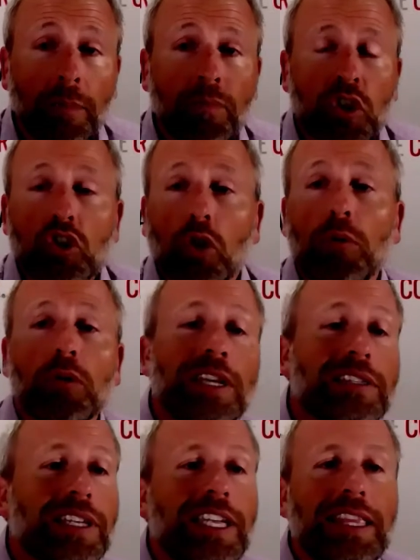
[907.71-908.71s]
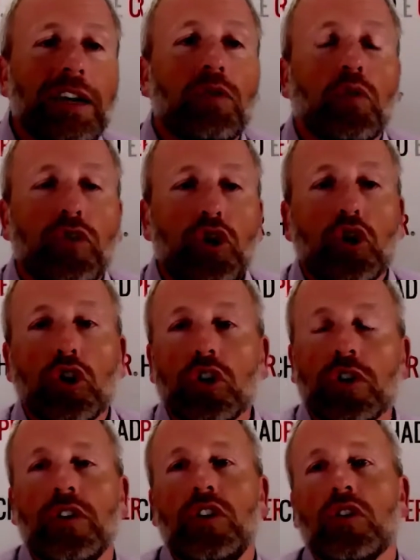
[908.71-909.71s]
So let's say that
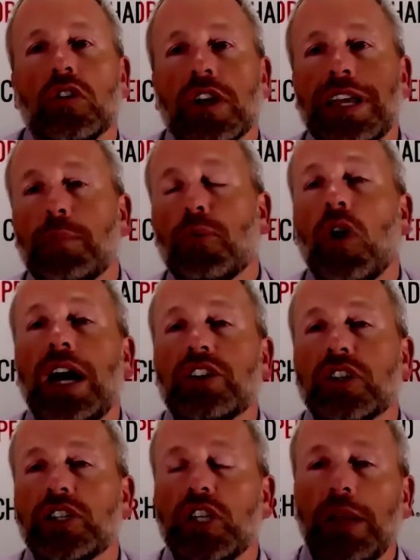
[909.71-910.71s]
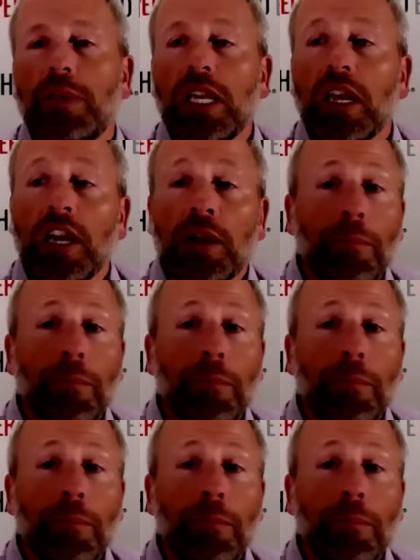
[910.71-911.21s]
you're in a project, Jamie.